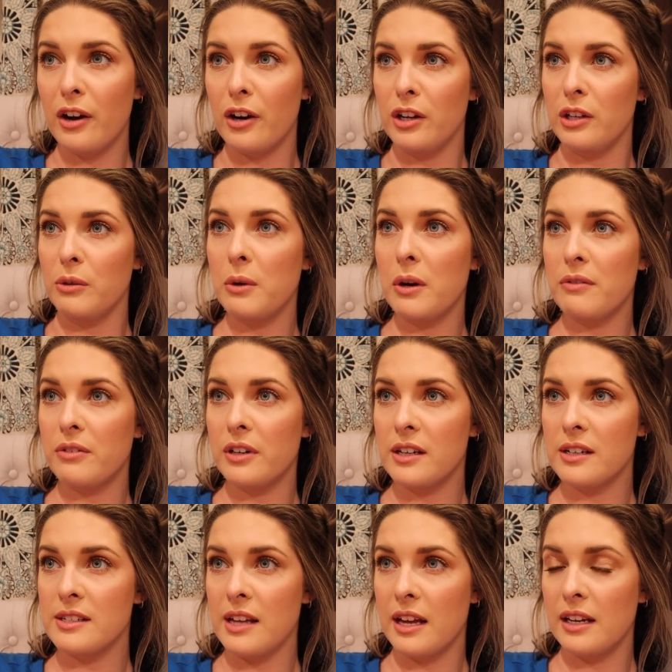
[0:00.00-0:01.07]
Are you ever
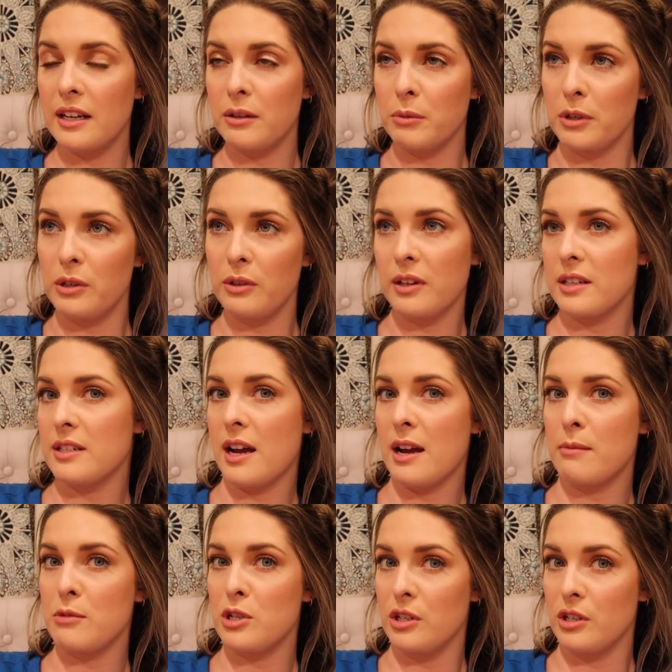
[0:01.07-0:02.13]
excited when you get
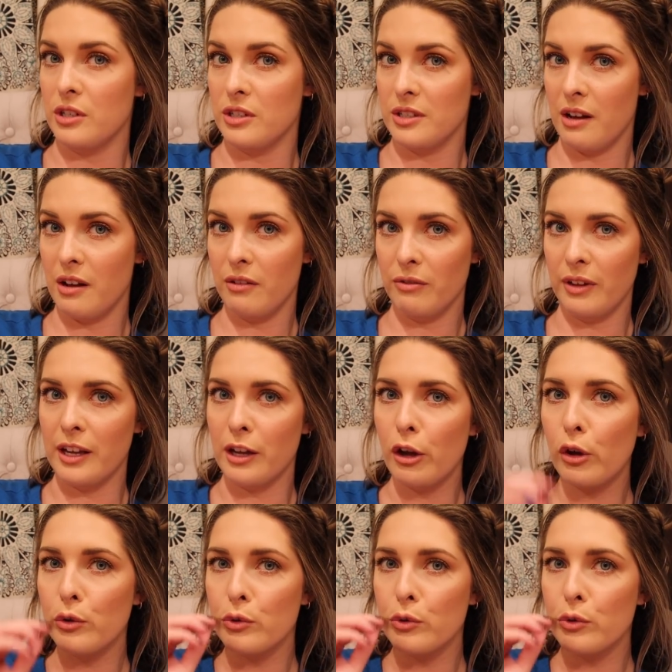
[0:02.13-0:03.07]
time to yourself, like